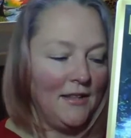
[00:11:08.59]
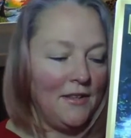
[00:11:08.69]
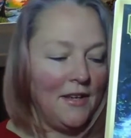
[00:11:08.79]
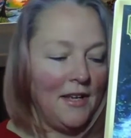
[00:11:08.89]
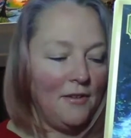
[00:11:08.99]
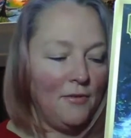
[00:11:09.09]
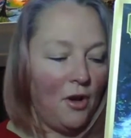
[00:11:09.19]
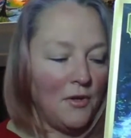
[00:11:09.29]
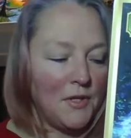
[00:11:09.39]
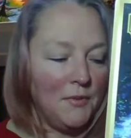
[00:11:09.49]
The, it
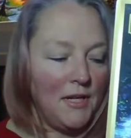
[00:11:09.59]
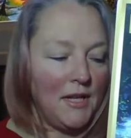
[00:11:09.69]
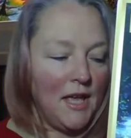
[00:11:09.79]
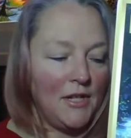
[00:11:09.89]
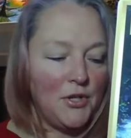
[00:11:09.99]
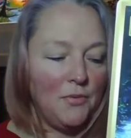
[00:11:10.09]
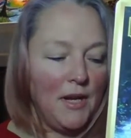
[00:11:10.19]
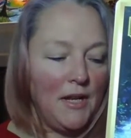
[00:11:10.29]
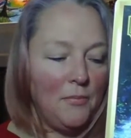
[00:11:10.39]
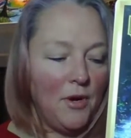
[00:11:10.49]
also indicates you're
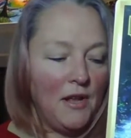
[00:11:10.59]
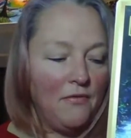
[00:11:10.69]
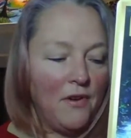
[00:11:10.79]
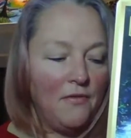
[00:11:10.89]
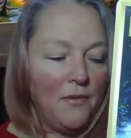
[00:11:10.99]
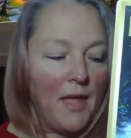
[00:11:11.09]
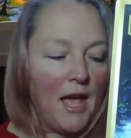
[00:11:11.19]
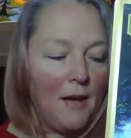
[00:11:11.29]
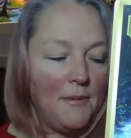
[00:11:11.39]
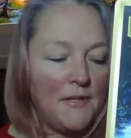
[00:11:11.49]
ready to break free from the
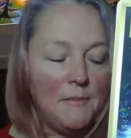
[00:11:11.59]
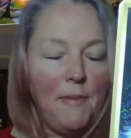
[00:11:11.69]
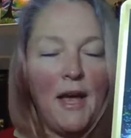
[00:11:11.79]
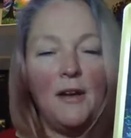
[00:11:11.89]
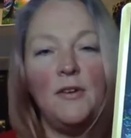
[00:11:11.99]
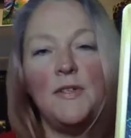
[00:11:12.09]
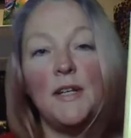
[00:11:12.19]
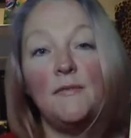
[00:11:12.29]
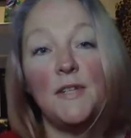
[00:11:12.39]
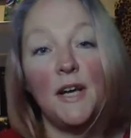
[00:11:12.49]
habits and patterns
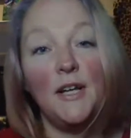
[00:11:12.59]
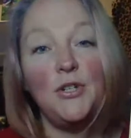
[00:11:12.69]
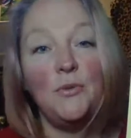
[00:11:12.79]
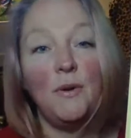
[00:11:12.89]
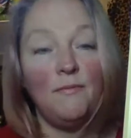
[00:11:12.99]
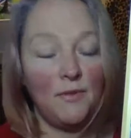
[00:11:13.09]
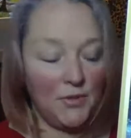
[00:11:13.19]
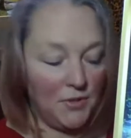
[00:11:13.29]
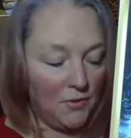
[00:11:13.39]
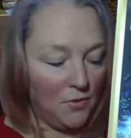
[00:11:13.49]
that have tied you up for
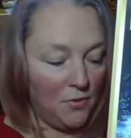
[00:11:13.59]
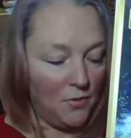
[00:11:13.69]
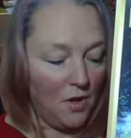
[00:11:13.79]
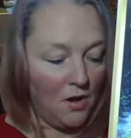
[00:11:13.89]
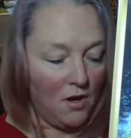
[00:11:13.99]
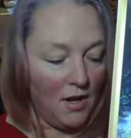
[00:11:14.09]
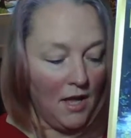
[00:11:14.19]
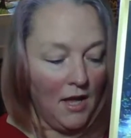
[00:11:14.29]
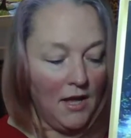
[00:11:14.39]
so long.